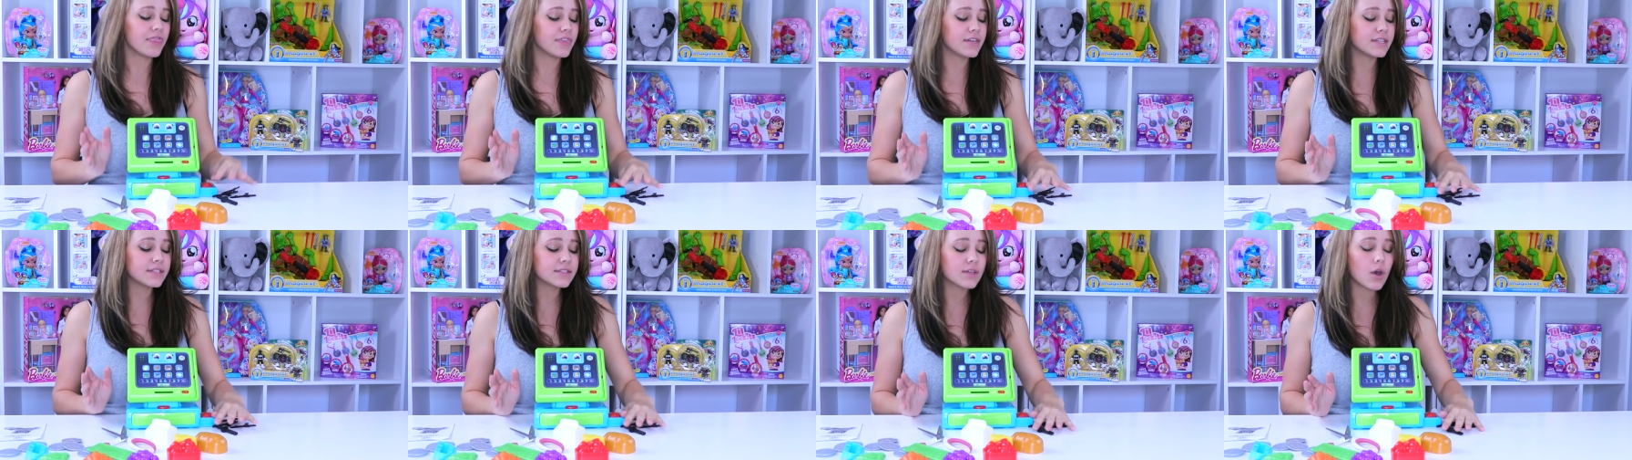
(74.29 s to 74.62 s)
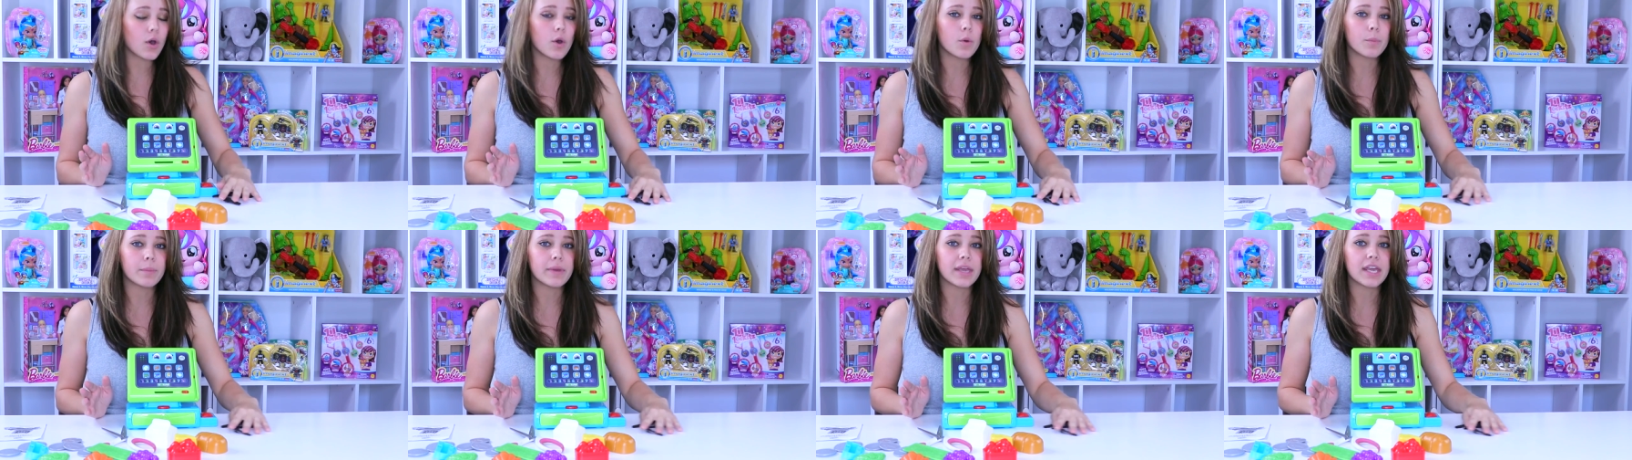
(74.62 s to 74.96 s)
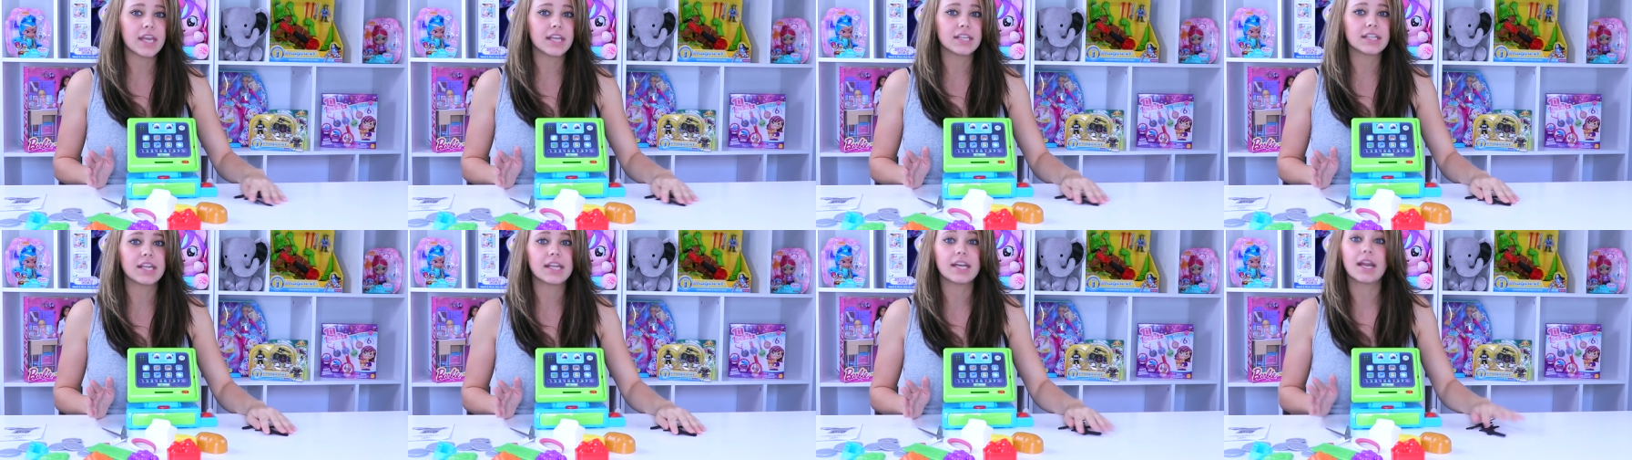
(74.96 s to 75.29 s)
open and
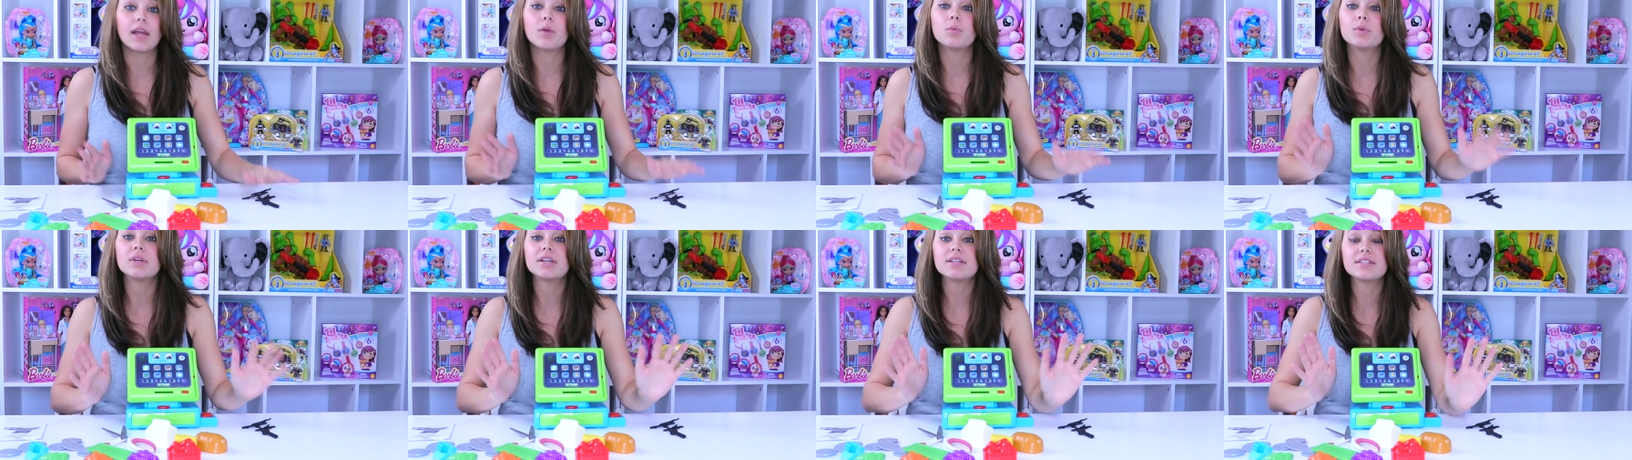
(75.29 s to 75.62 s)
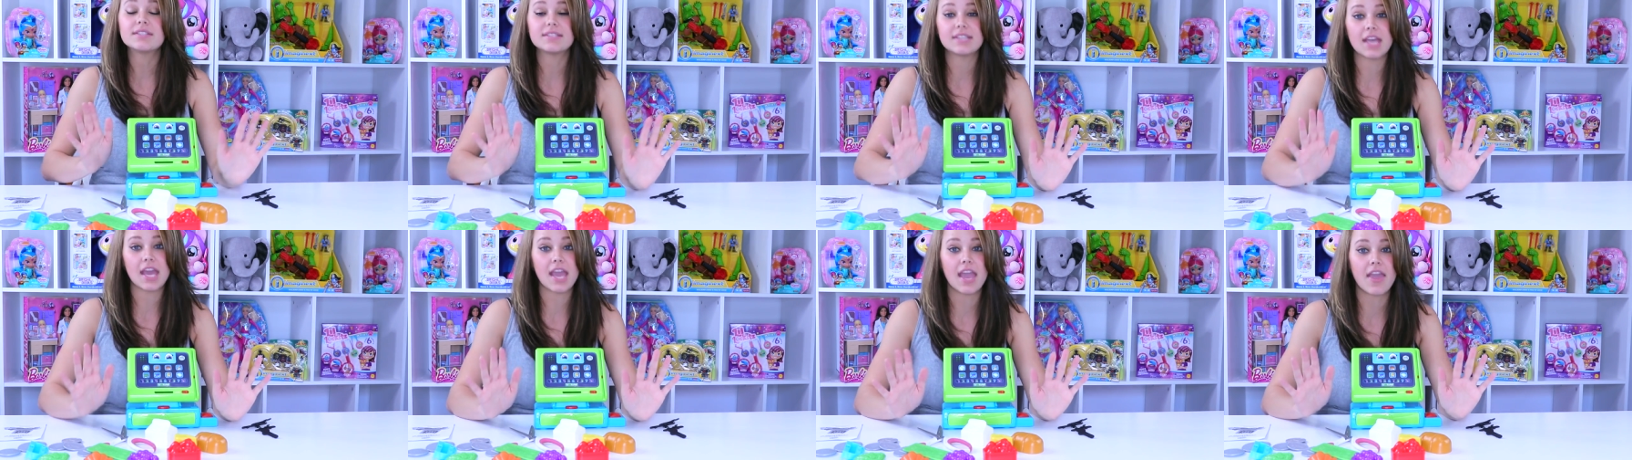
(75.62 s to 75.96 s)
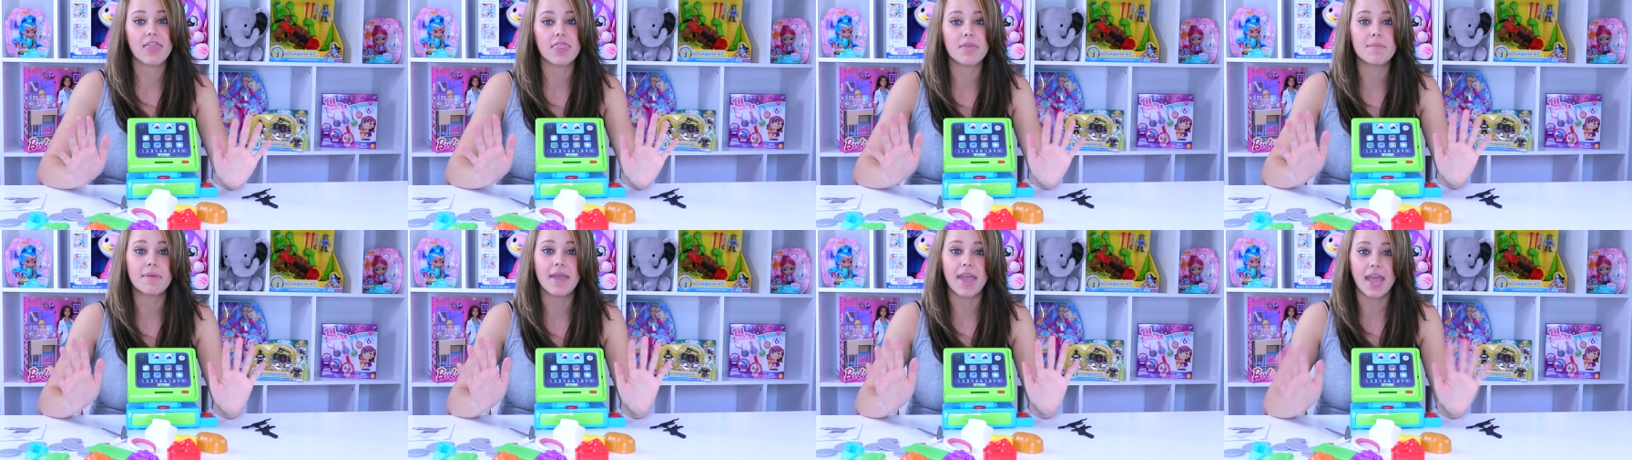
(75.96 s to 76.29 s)
I will say the
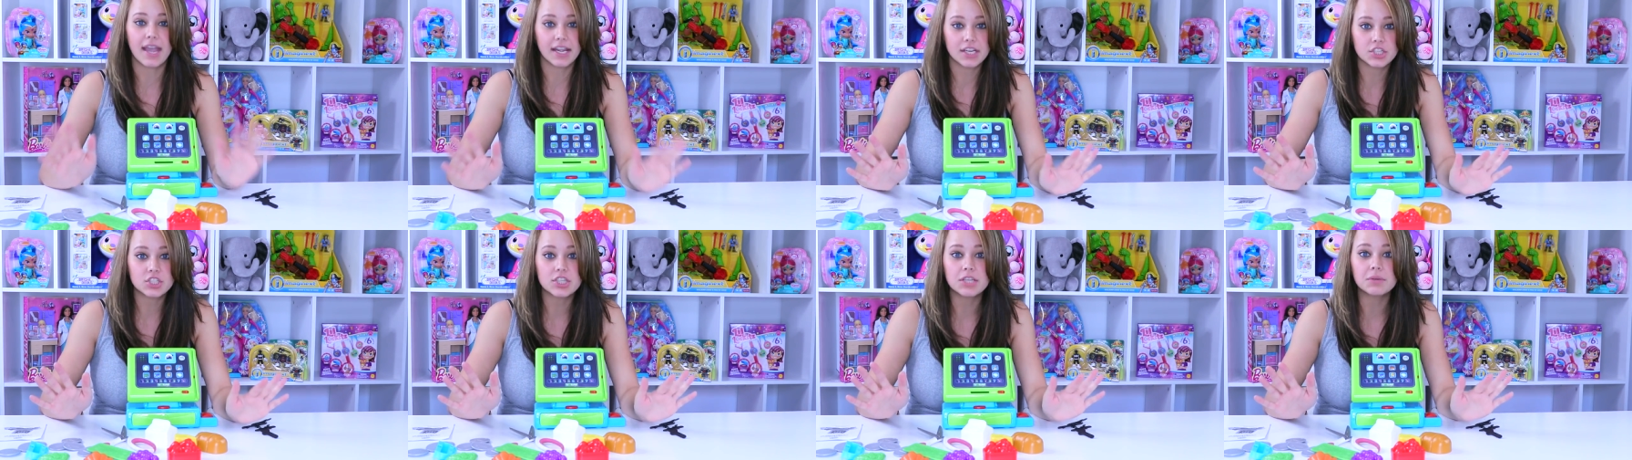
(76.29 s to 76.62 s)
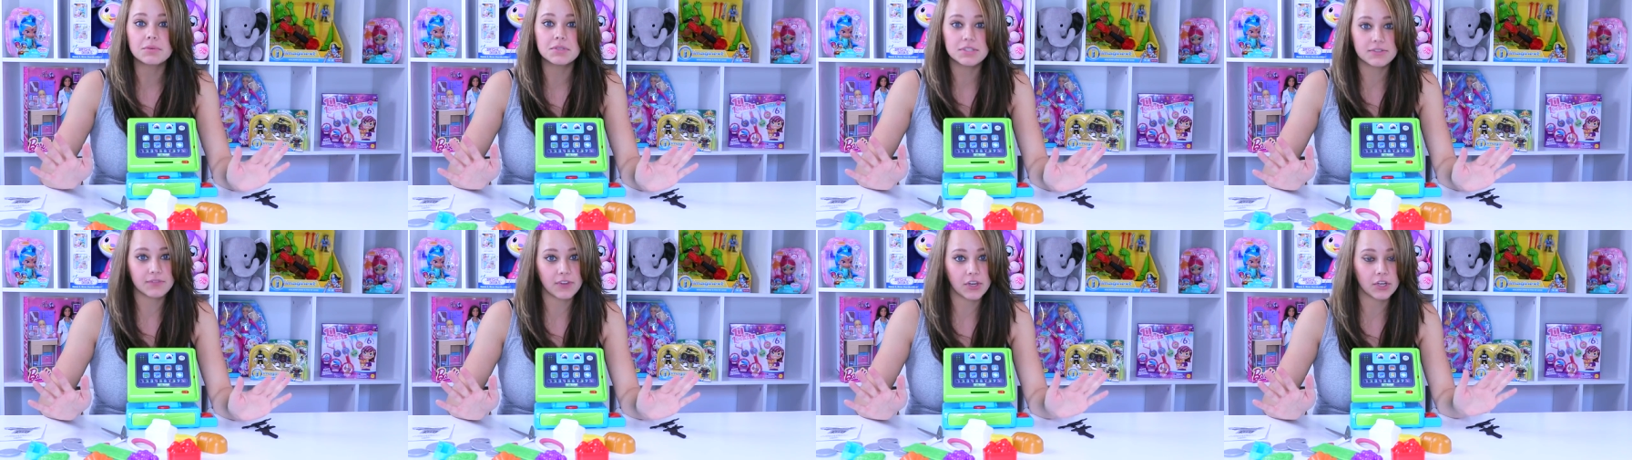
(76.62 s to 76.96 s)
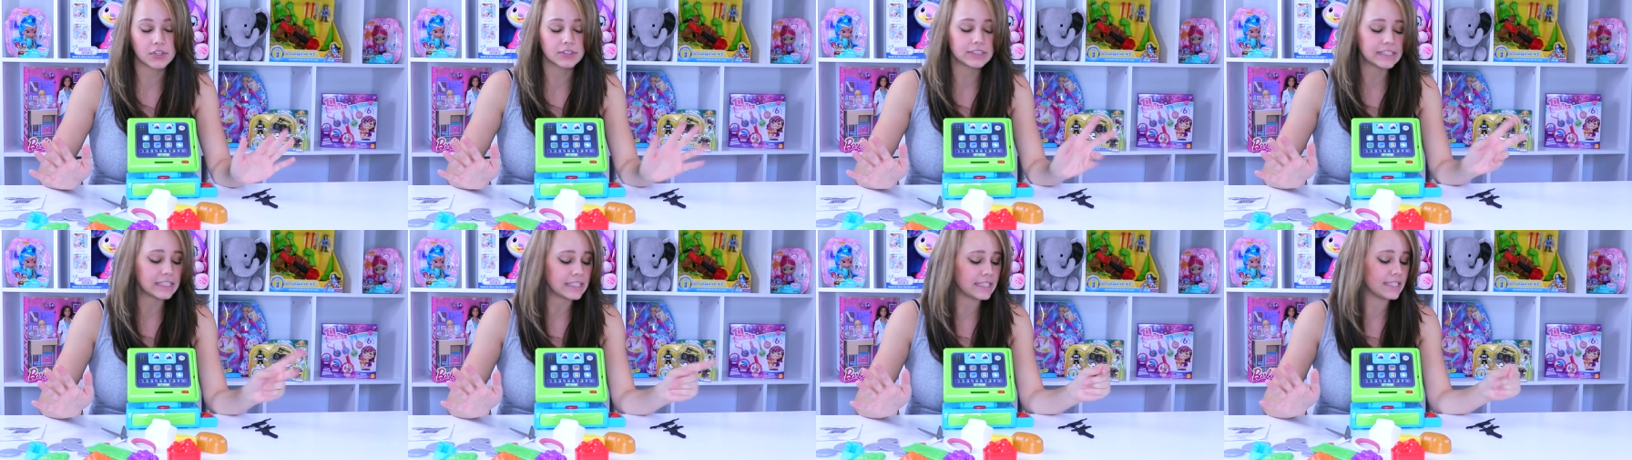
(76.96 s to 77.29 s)
packaging was fairly
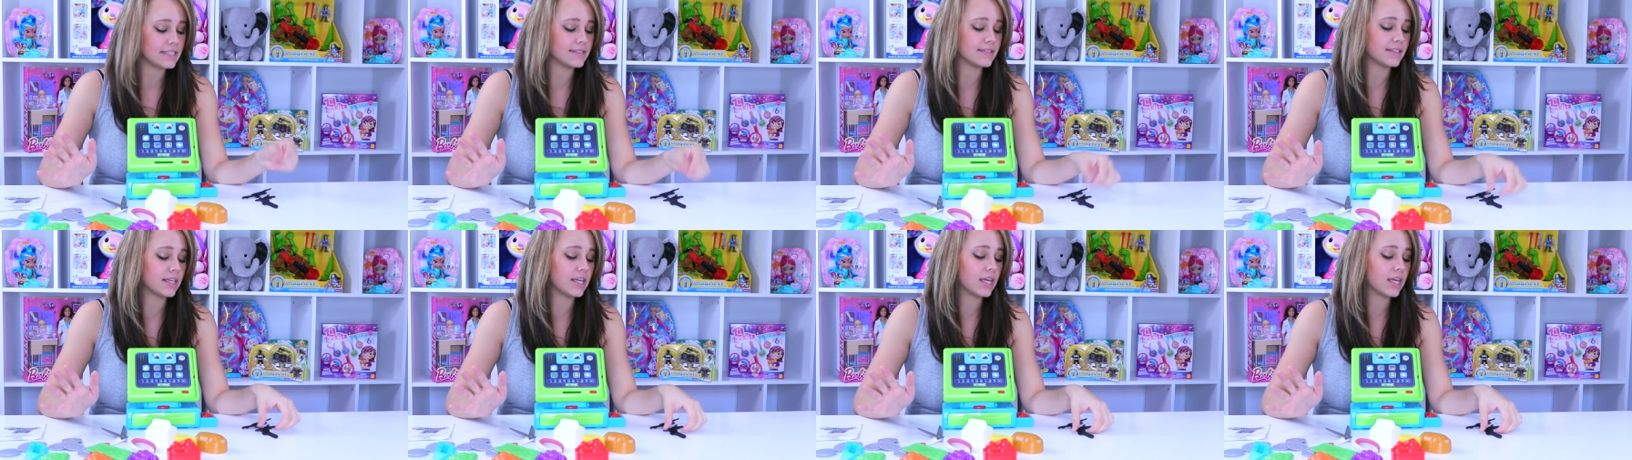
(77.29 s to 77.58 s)
easy.